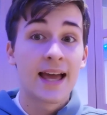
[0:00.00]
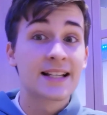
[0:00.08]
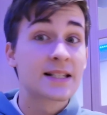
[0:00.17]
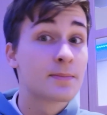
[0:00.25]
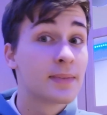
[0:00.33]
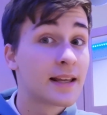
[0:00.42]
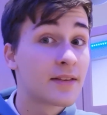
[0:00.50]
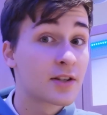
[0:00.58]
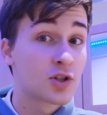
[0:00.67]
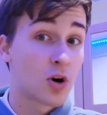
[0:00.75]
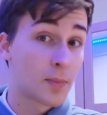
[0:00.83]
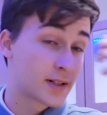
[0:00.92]
explain
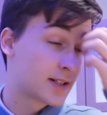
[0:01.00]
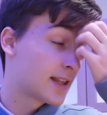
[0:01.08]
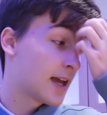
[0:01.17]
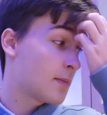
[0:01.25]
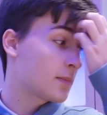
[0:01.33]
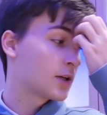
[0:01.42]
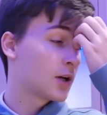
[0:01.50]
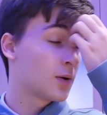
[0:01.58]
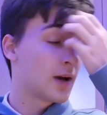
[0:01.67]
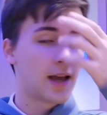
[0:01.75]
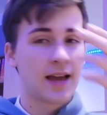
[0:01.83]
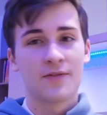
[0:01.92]
the topic to them, you know,